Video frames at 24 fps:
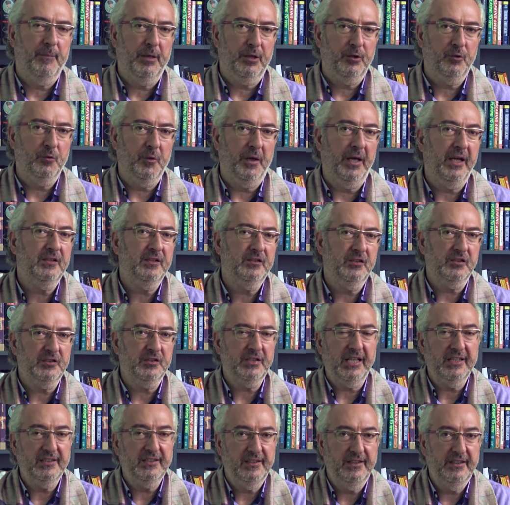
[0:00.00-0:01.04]
But to
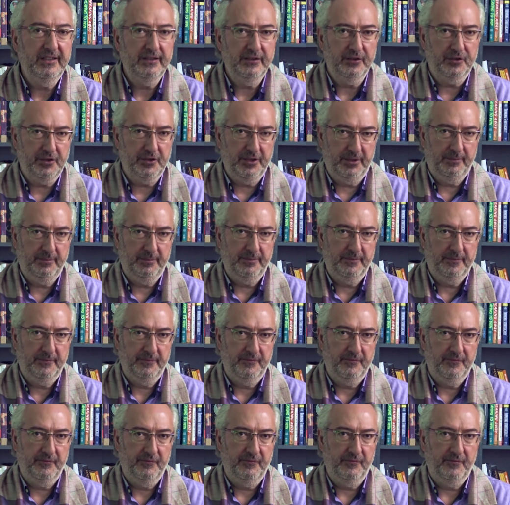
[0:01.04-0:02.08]
exercise leadership,
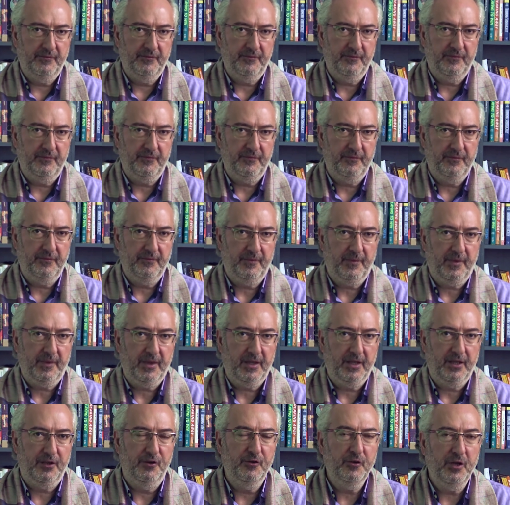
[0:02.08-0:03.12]

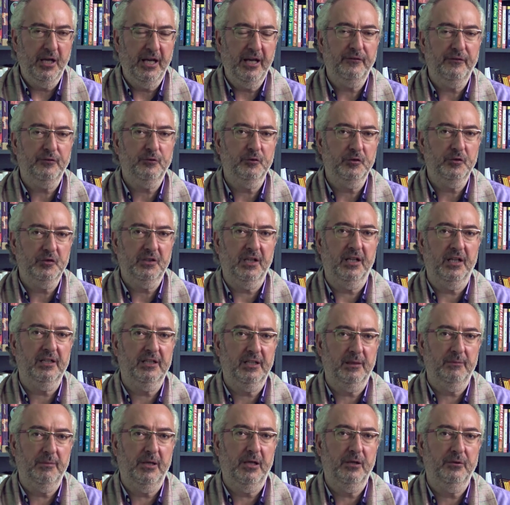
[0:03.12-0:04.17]
you have to
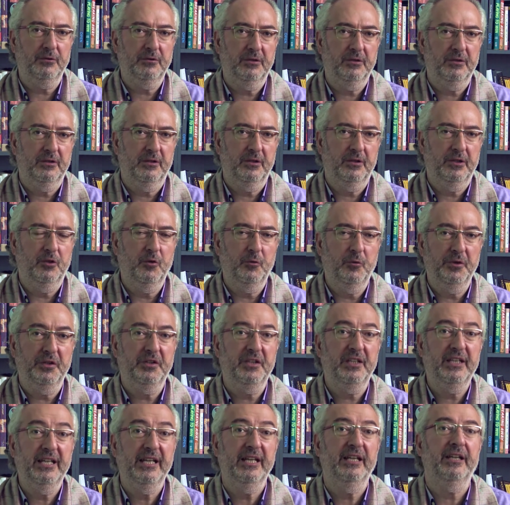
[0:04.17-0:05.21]
start about, you know,
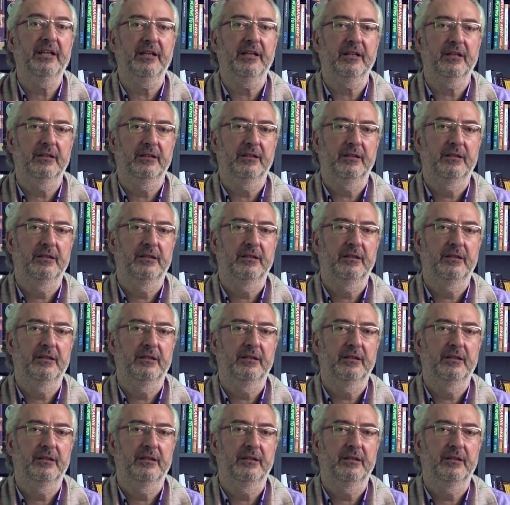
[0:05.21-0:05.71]
with caring.